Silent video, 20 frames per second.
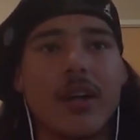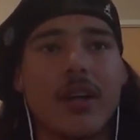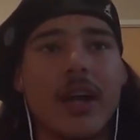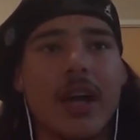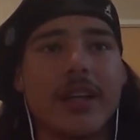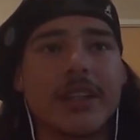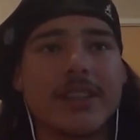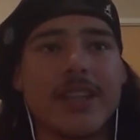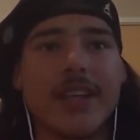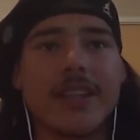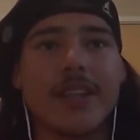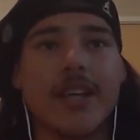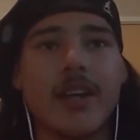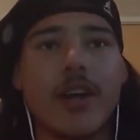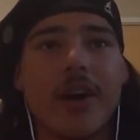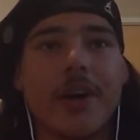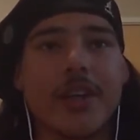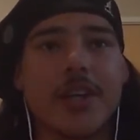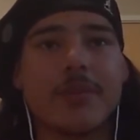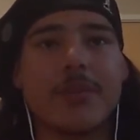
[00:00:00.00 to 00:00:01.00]
I just hate that
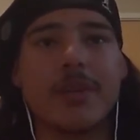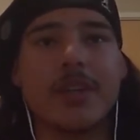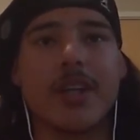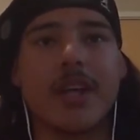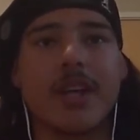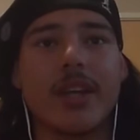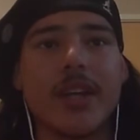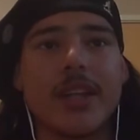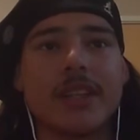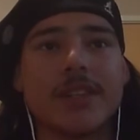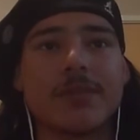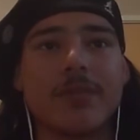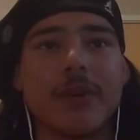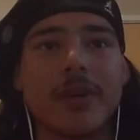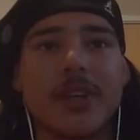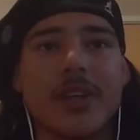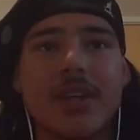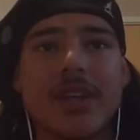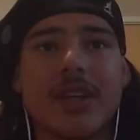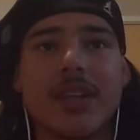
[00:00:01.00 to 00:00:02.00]
argument that it's for
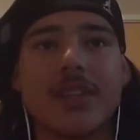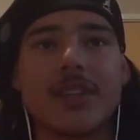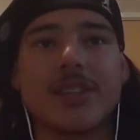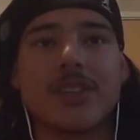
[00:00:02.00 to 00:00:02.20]
kids,